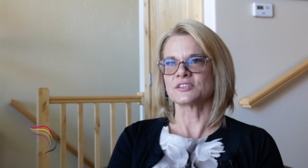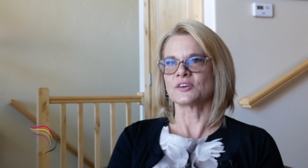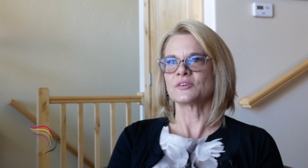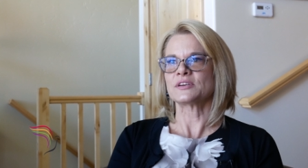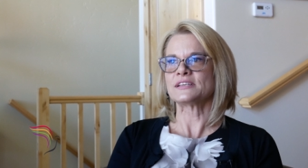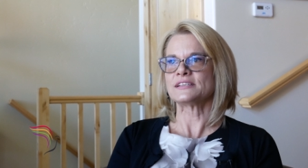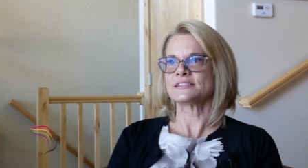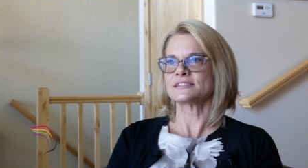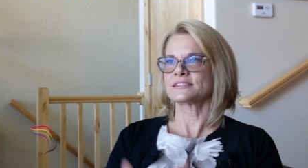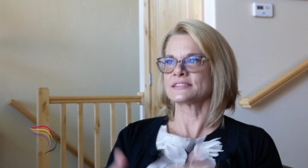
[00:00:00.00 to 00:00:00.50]
So
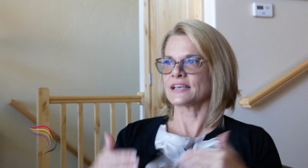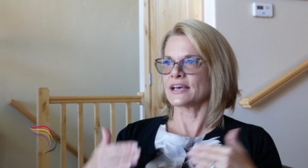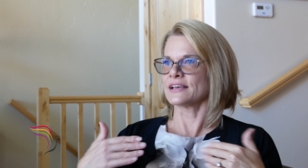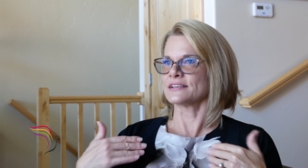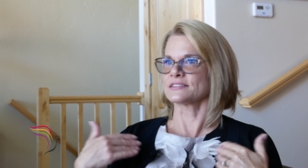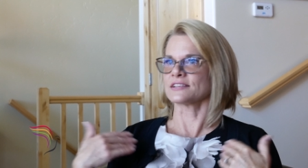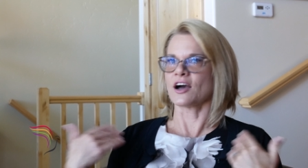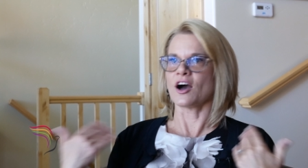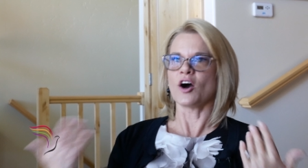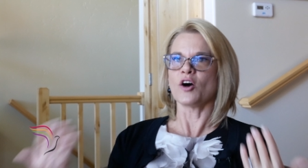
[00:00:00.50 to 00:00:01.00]
he
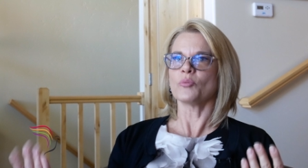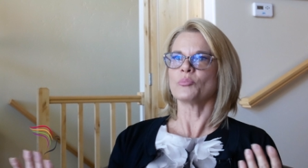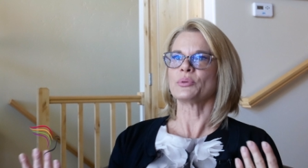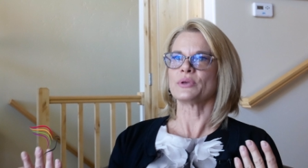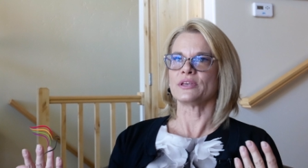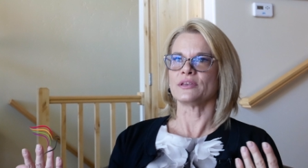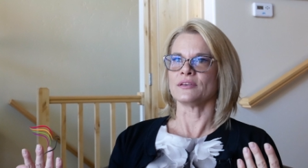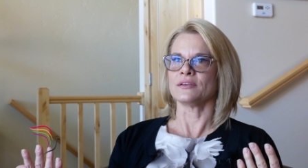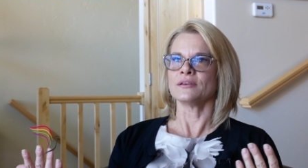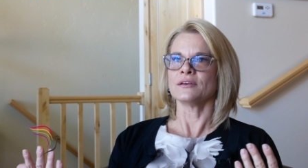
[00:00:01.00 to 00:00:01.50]
says, I'll
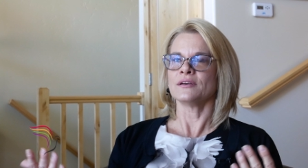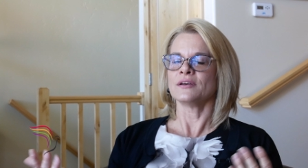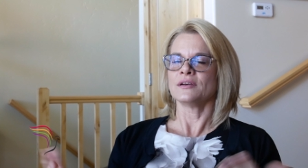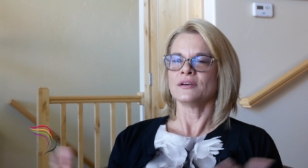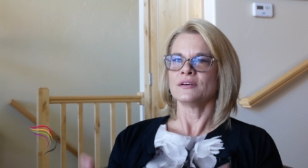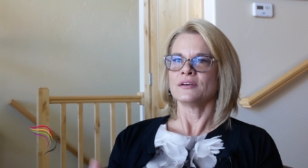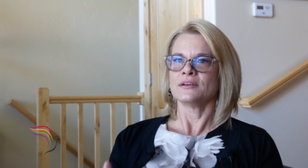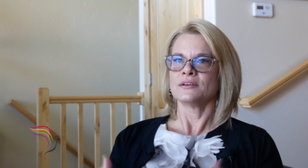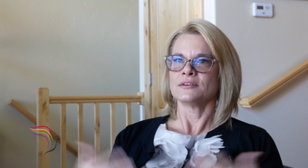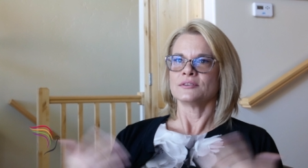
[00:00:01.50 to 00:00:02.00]
be,
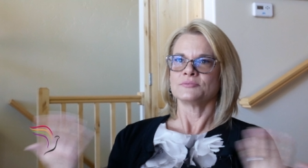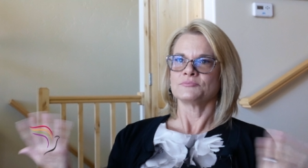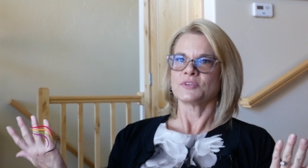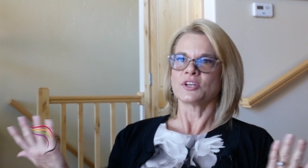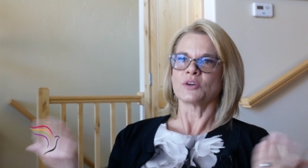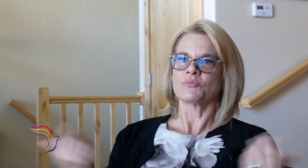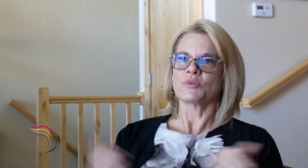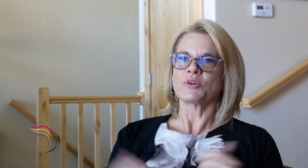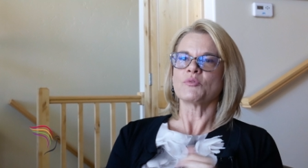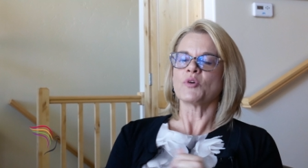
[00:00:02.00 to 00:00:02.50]

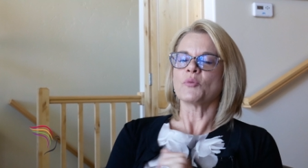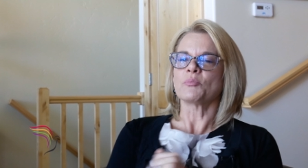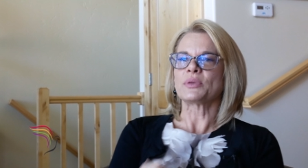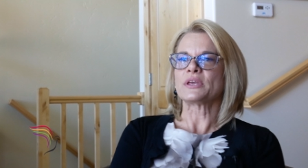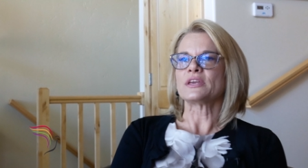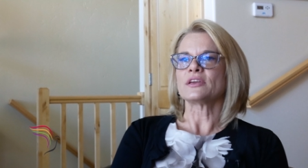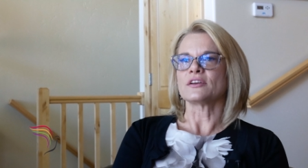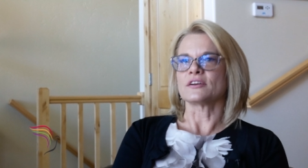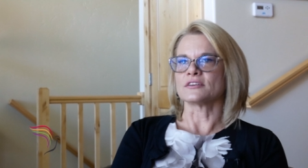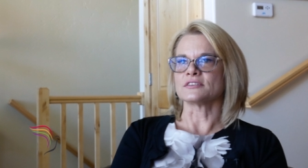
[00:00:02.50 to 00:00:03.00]
you know, we won't
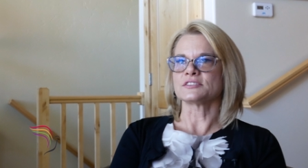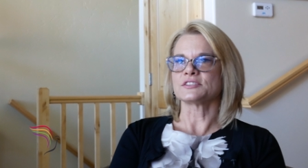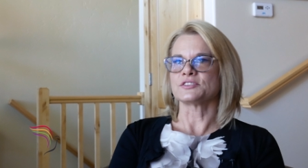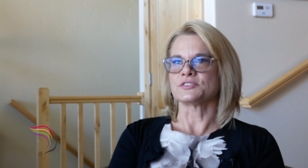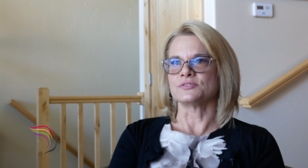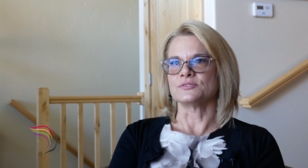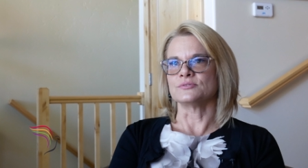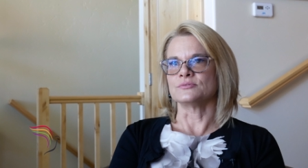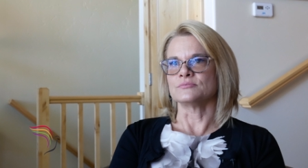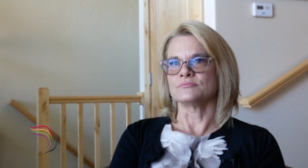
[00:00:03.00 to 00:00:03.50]
be here
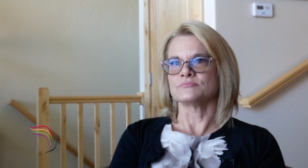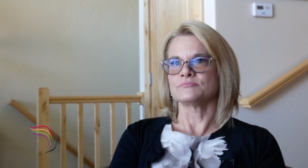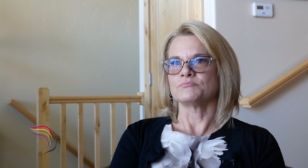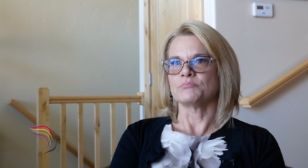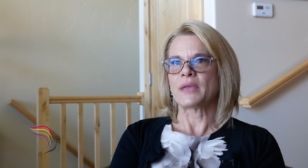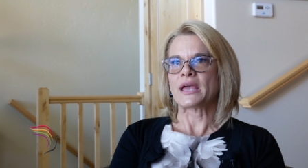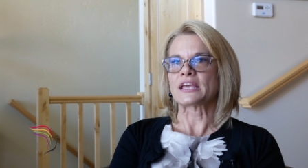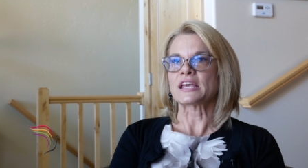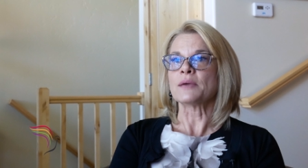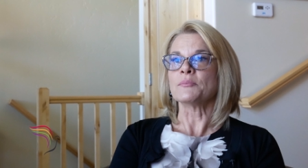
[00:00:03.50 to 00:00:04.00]
to
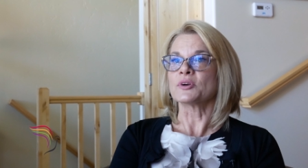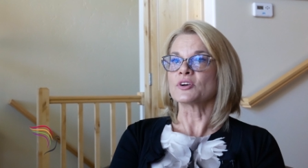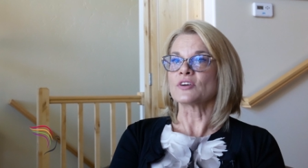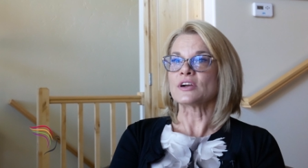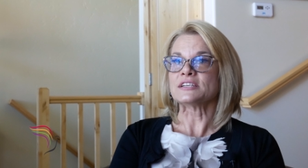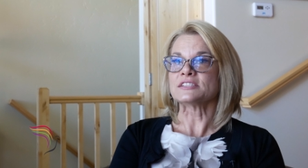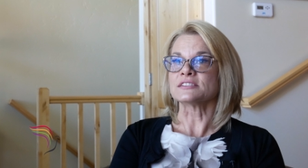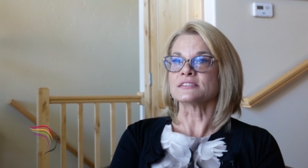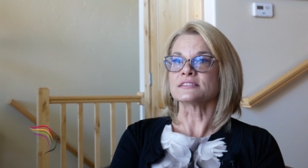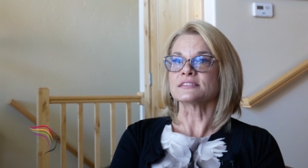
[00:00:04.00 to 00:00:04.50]
make
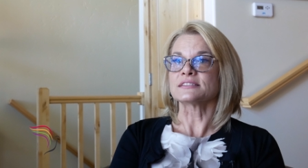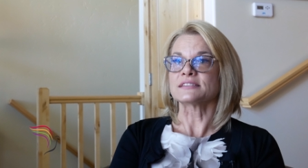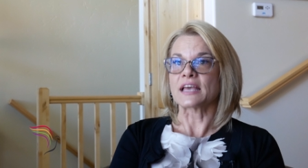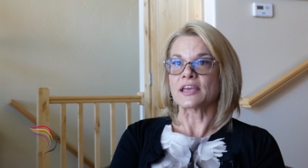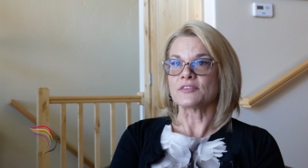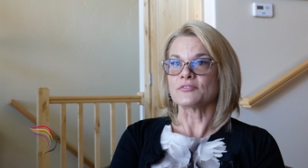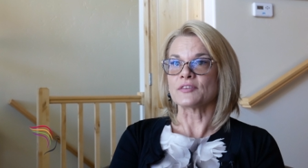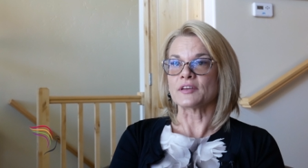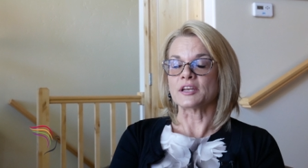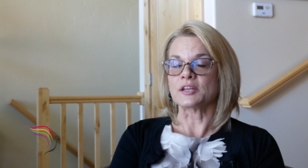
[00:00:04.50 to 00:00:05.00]
immigration
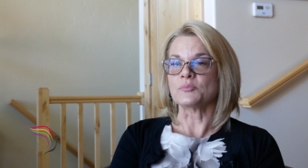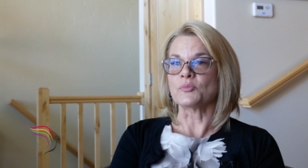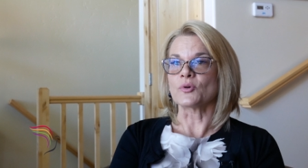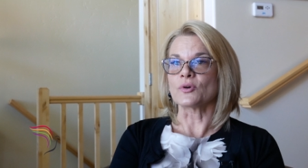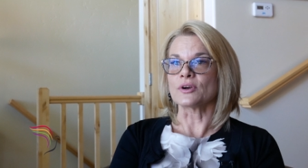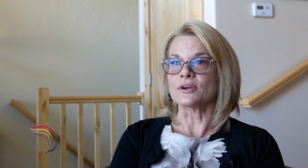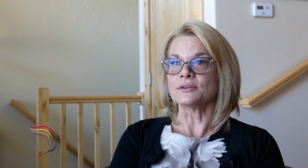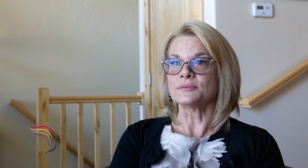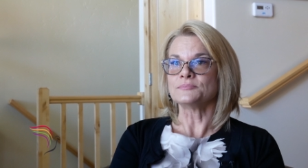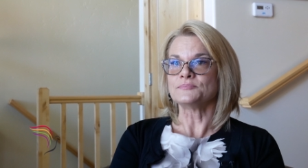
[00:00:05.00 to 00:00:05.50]
safe
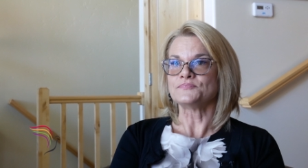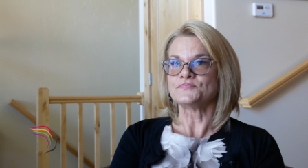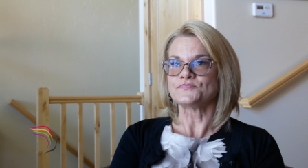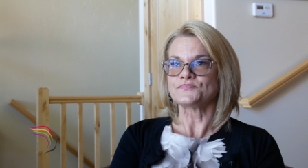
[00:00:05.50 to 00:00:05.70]
anymore.